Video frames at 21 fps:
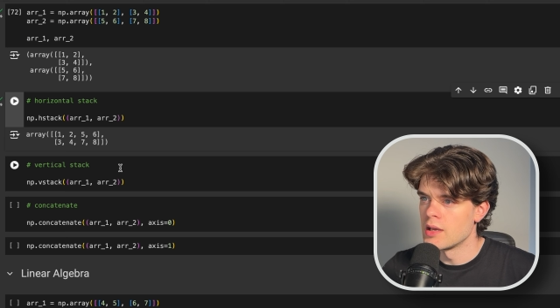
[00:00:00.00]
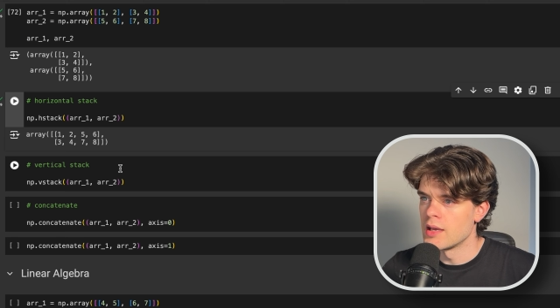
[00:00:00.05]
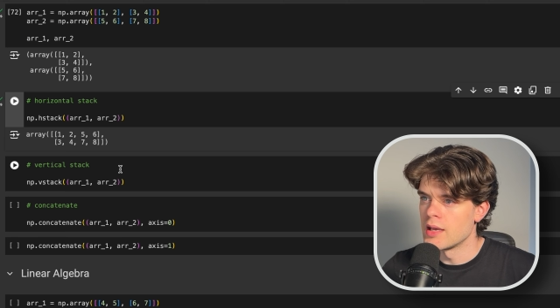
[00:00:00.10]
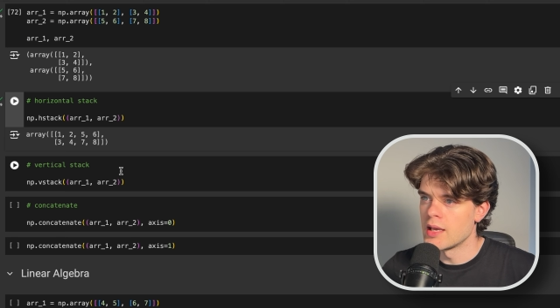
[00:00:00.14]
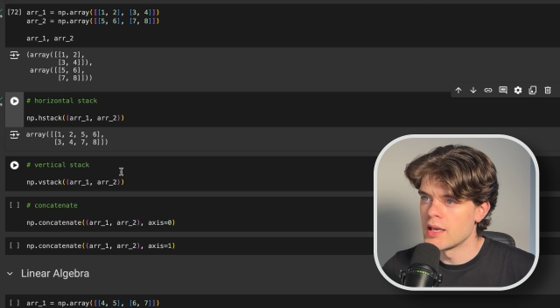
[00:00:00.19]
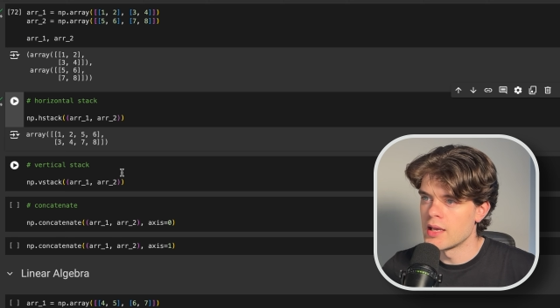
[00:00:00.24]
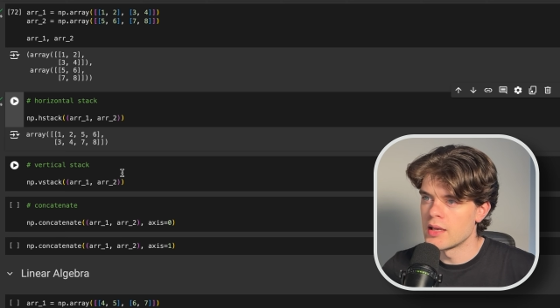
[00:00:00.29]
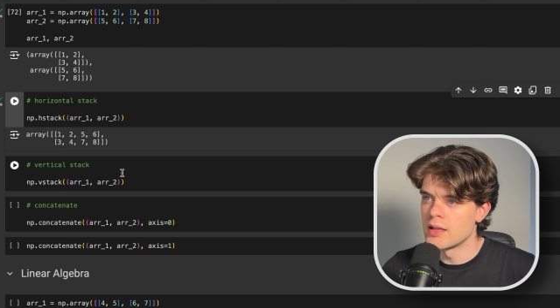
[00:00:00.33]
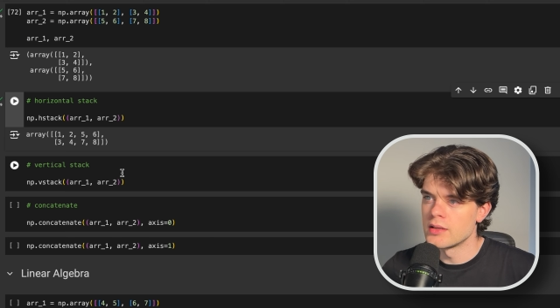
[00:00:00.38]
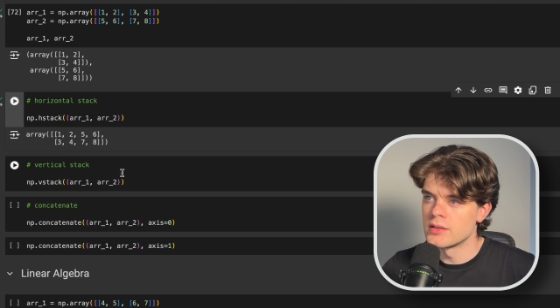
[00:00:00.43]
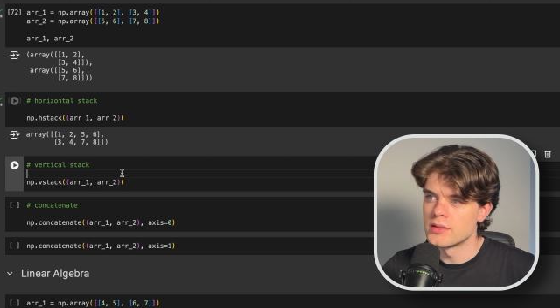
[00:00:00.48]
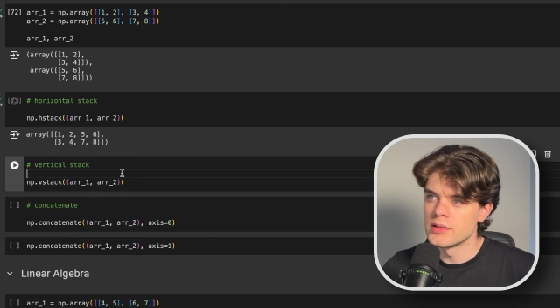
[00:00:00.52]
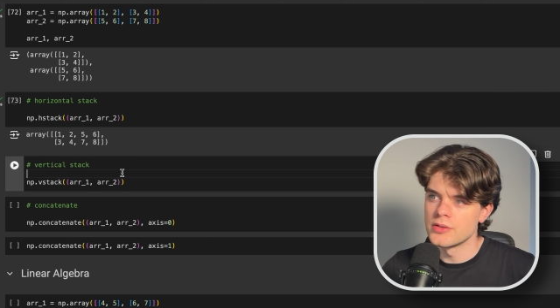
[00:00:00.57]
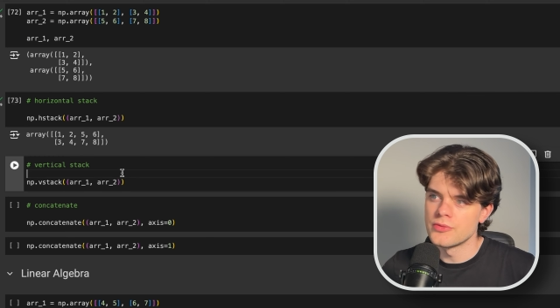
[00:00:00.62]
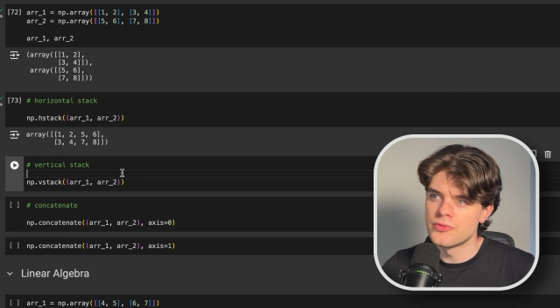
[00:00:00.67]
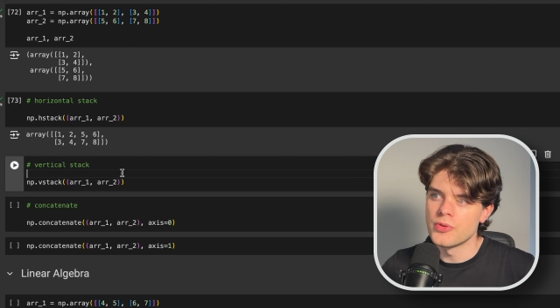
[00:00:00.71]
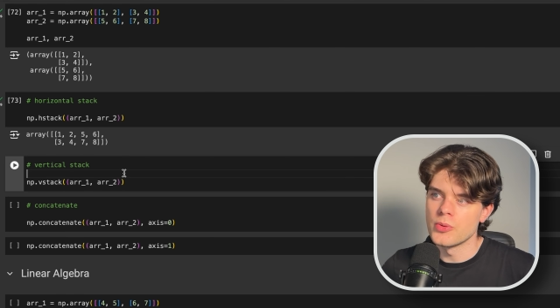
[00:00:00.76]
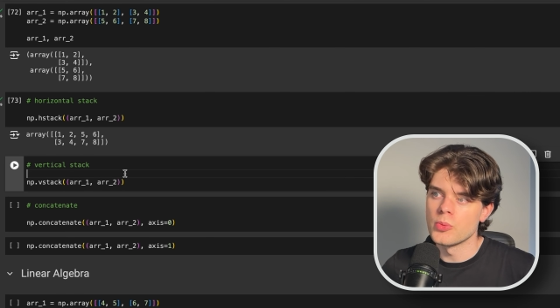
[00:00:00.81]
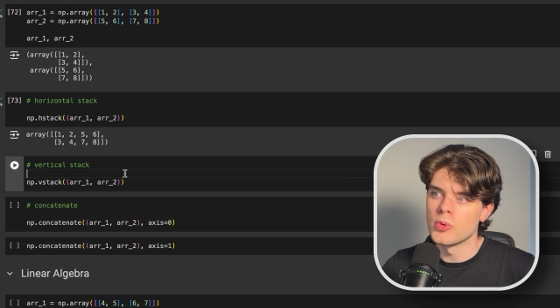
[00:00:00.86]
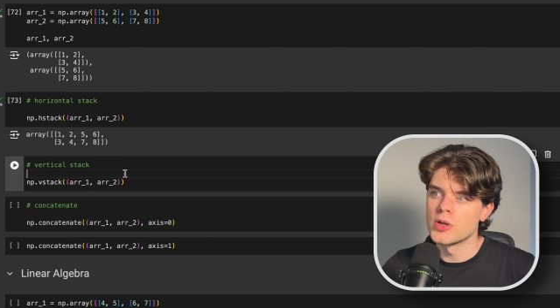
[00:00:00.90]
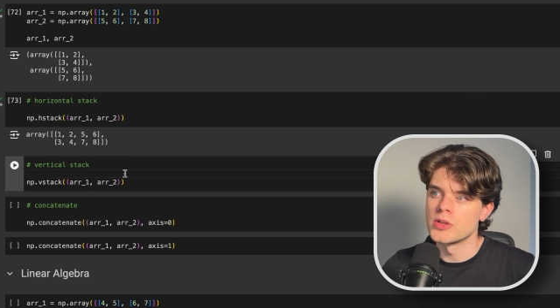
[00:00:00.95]
And
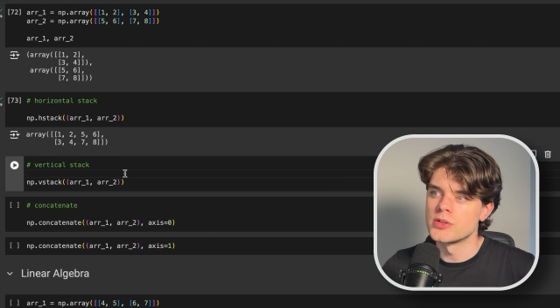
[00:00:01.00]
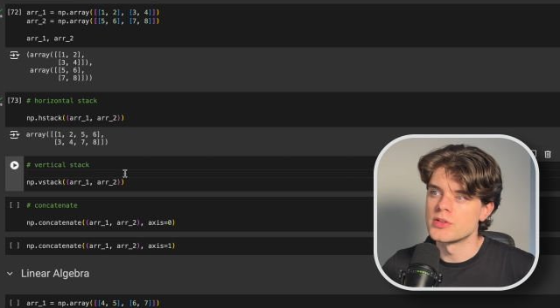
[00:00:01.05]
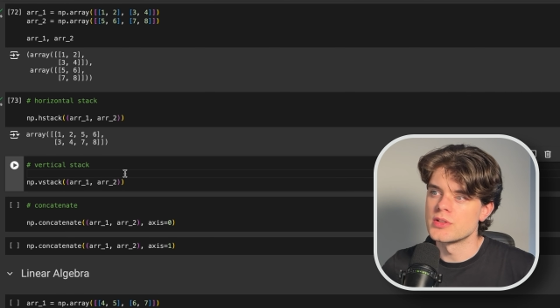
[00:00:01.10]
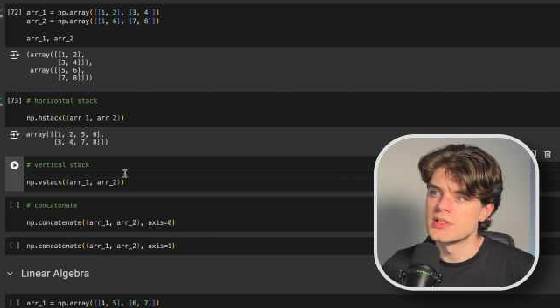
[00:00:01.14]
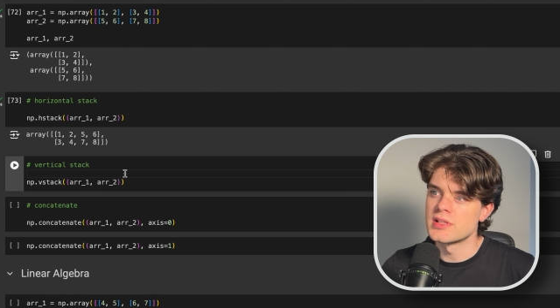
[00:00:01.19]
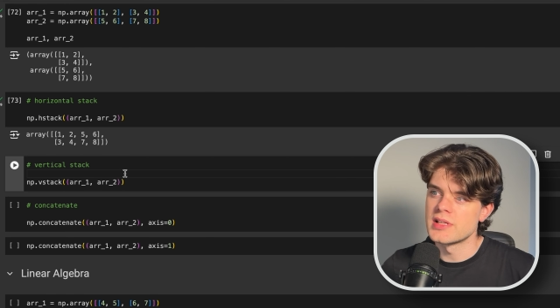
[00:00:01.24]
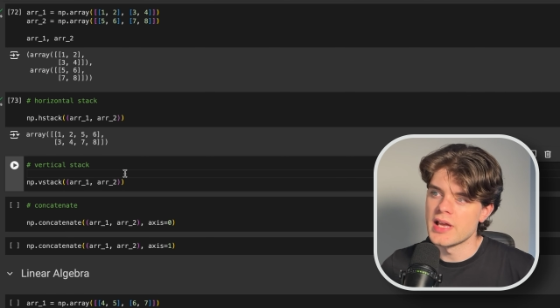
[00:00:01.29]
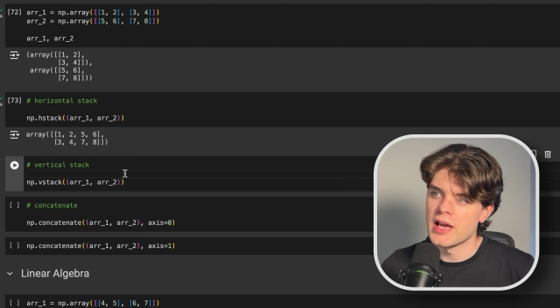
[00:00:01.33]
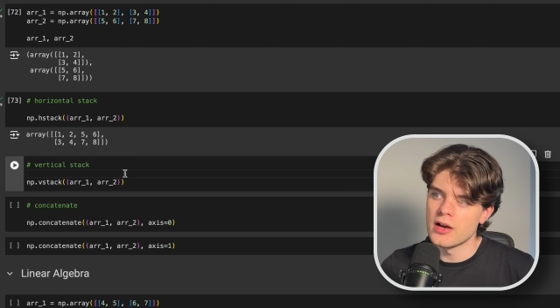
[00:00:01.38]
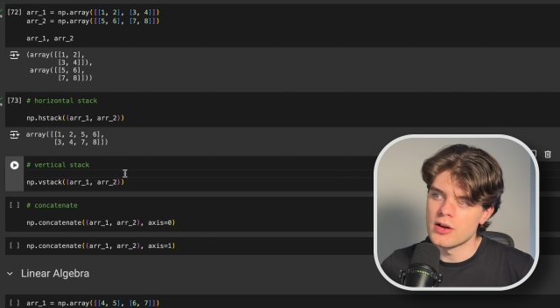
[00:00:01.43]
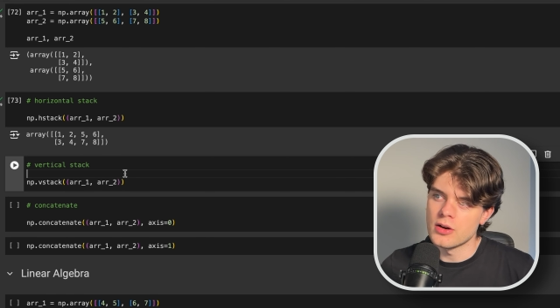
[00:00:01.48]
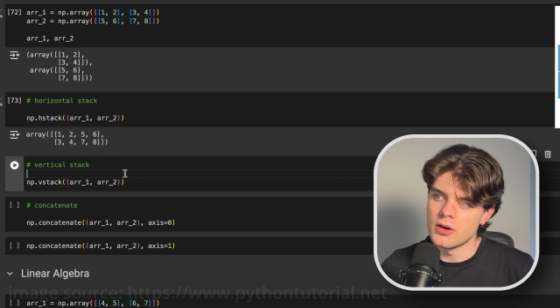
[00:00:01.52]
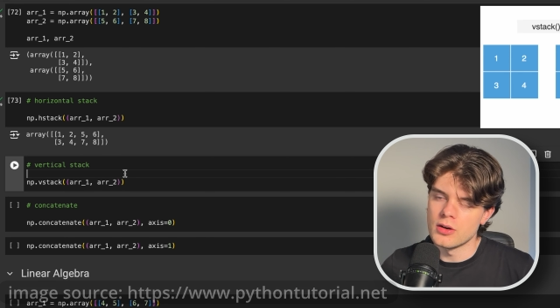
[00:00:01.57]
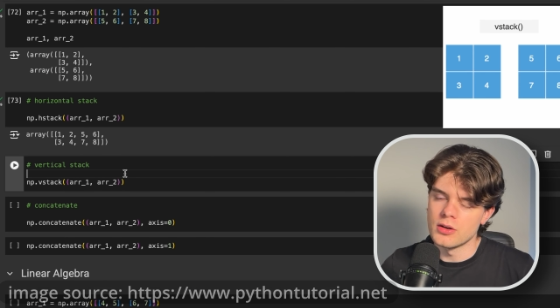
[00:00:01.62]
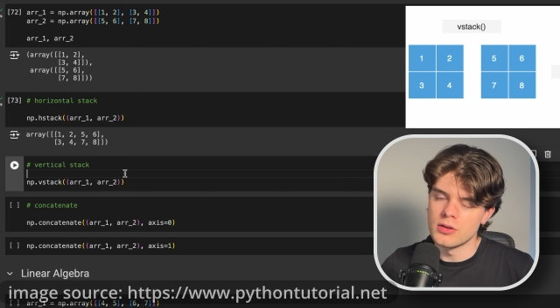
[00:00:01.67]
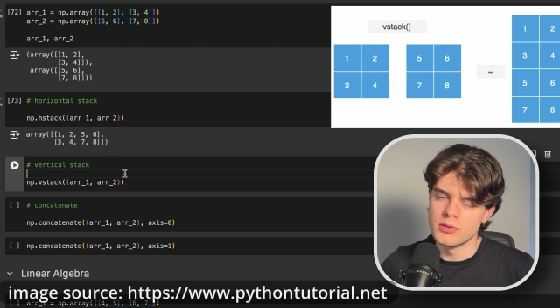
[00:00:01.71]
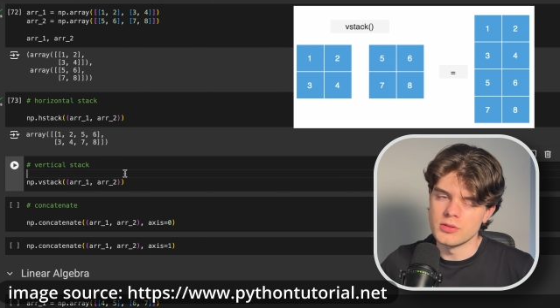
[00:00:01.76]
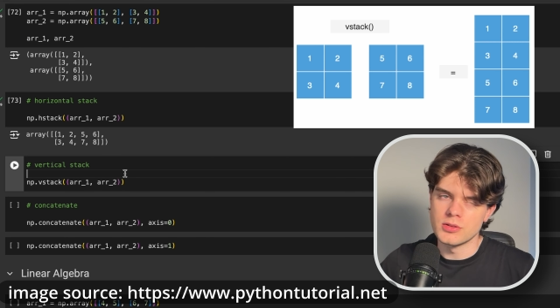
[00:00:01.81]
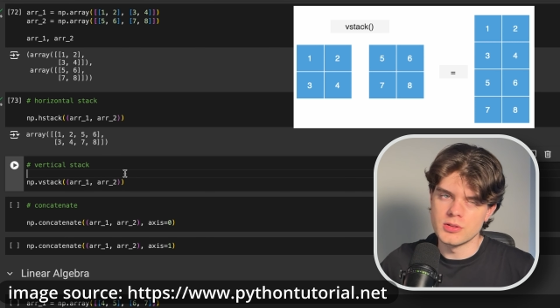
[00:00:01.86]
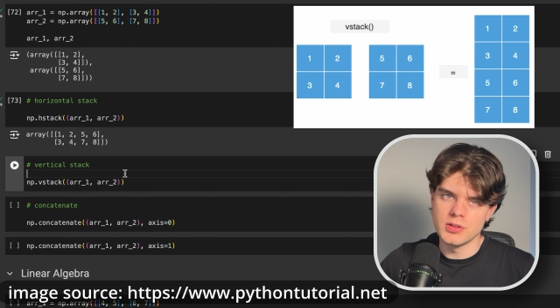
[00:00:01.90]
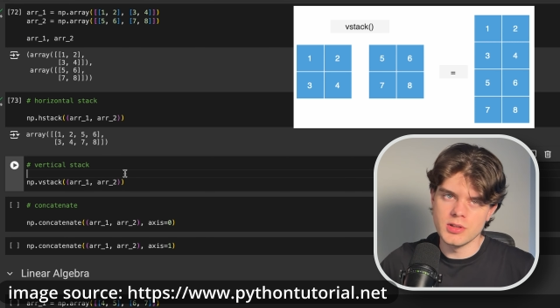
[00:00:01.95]
if we want to stack
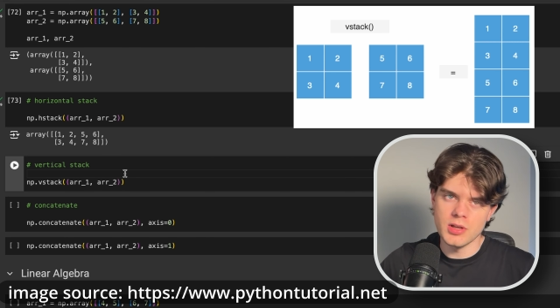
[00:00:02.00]
on